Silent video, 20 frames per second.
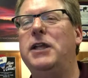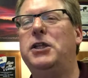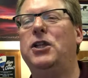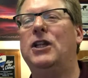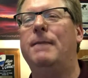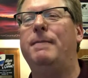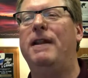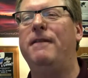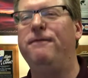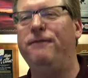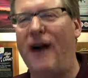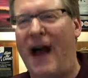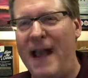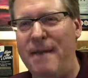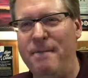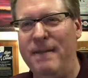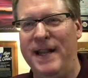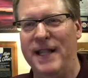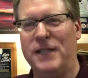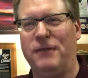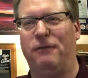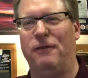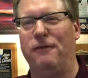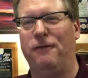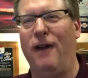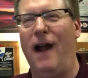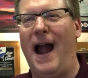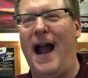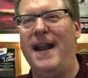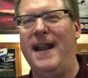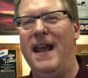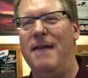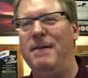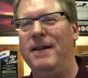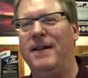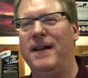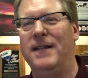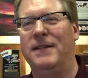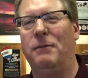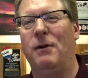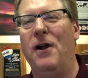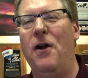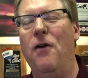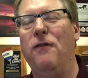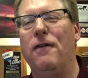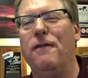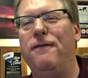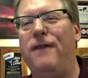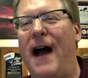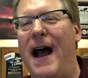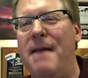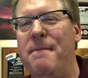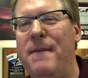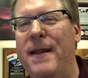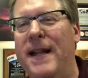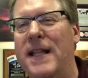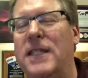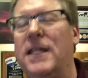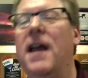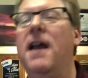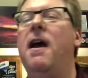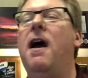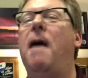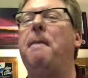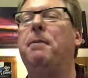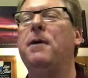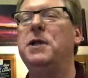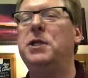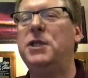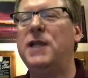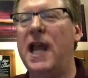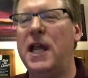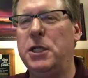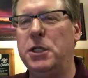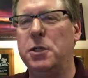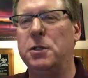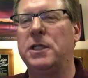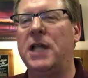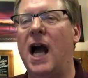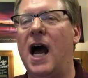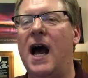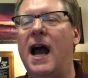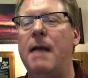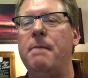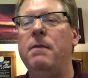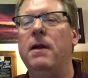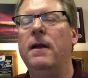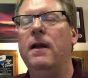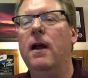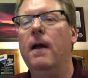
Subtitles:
should have been 5 minutes for Friday because we're over 5 minutes. Appreciate your time.